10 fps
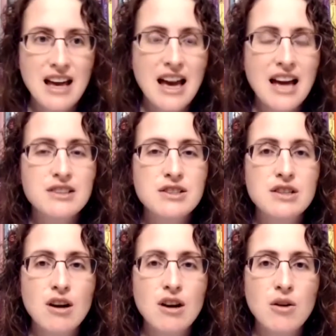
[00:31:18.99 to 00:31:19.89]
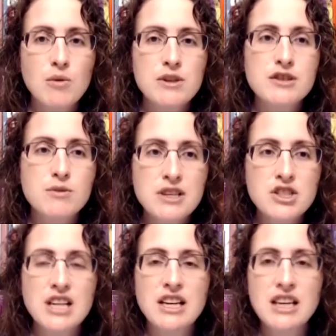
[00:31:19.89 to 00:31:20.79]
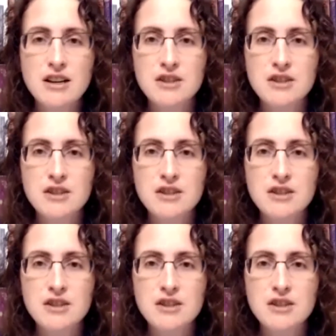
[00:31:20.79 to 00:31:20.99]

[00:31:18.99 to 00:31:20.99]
And so we're switching gears.